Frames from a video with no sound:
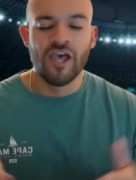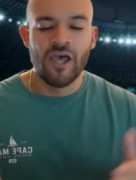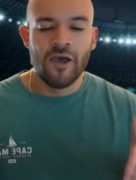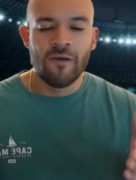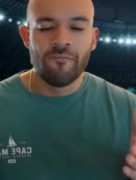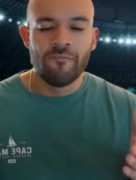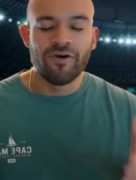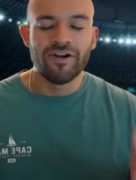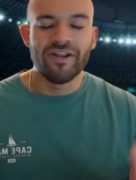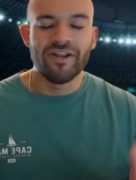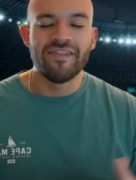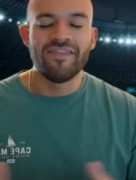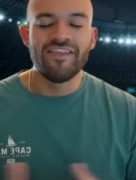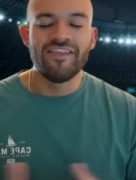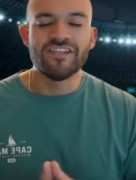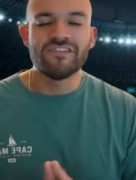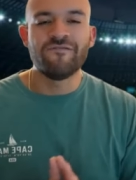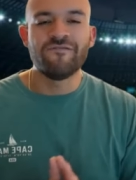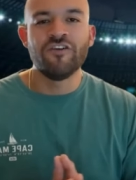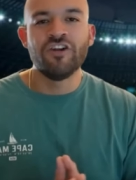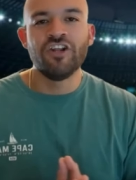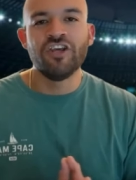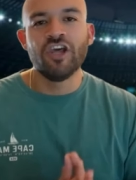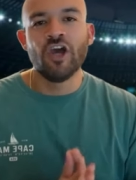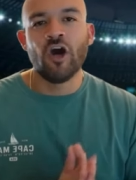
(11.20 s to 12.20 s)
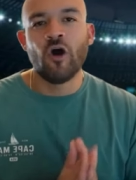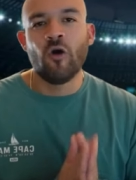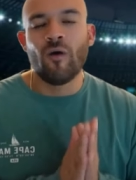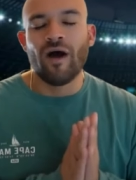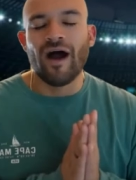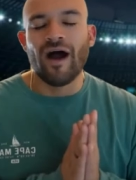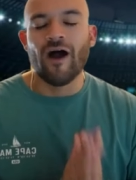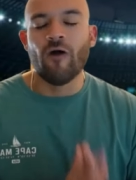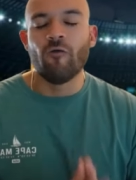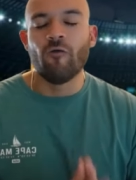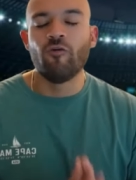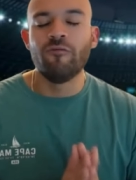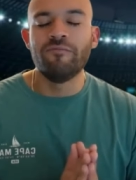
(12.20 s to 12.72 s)
But in this video,
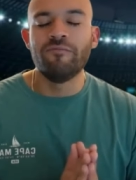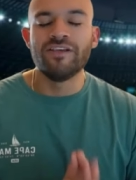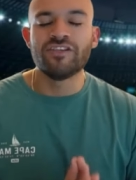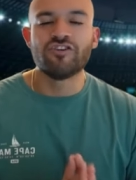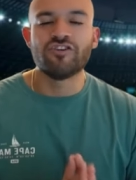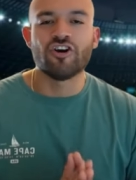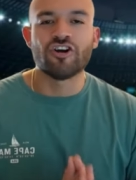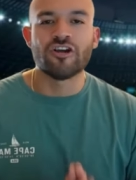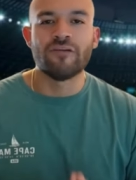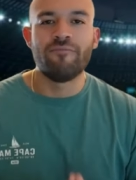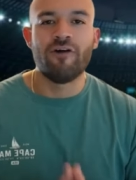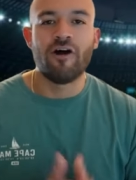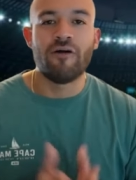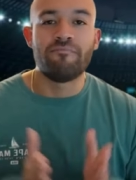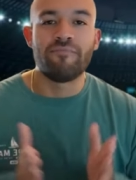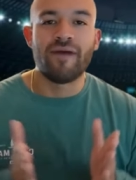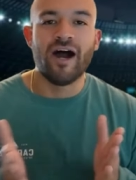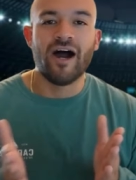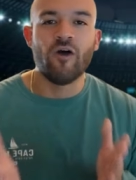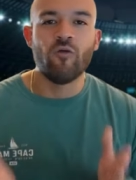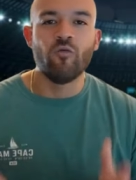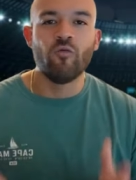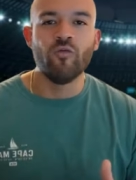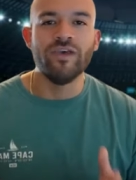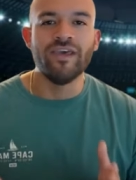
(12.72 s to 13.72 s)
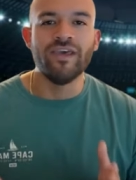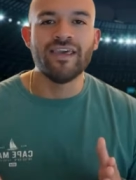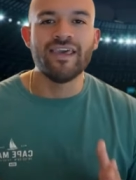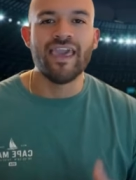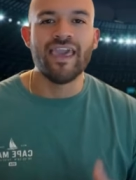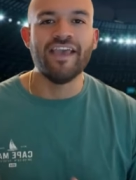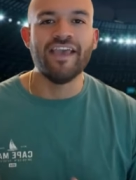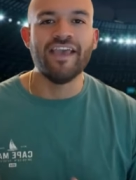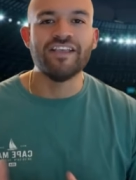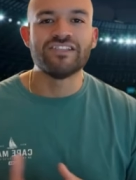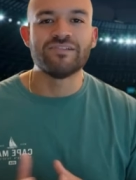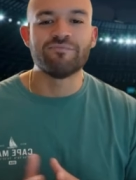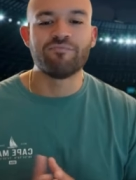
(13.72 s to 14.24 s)
I will be talking about my week
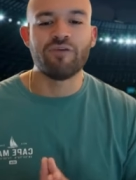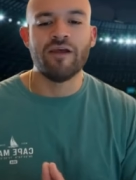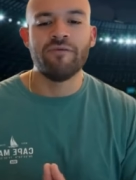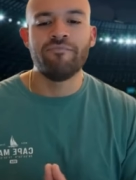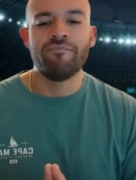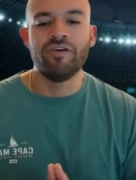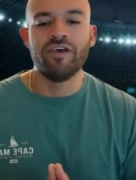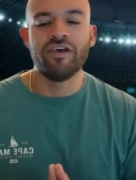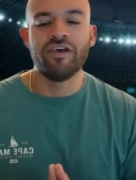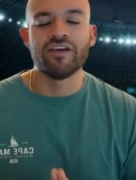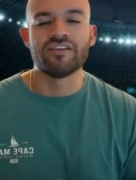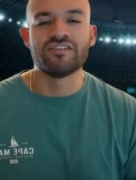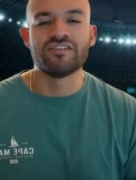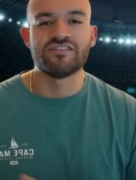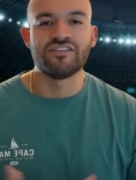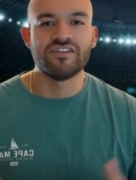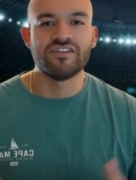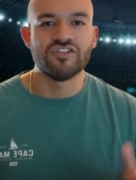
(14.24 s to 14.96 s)
8 spread picks.